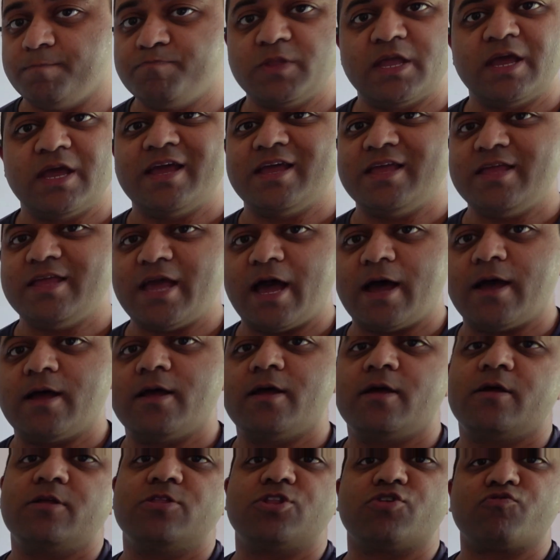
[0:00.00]
Yet
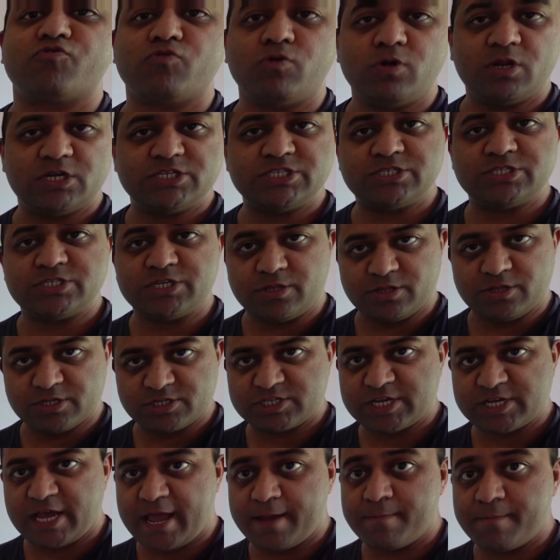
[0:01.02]
the rule is still the
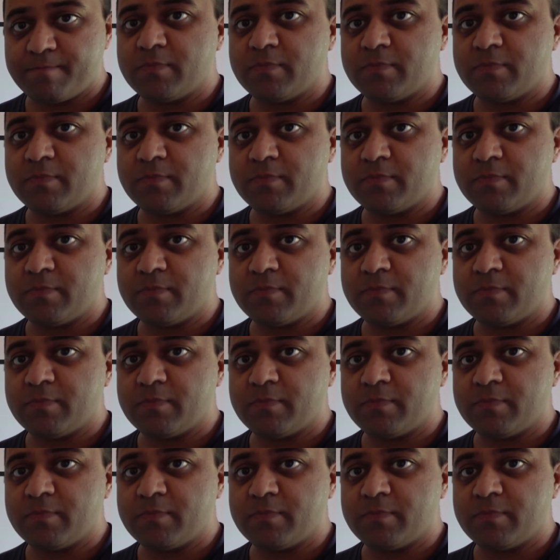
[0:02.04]
same.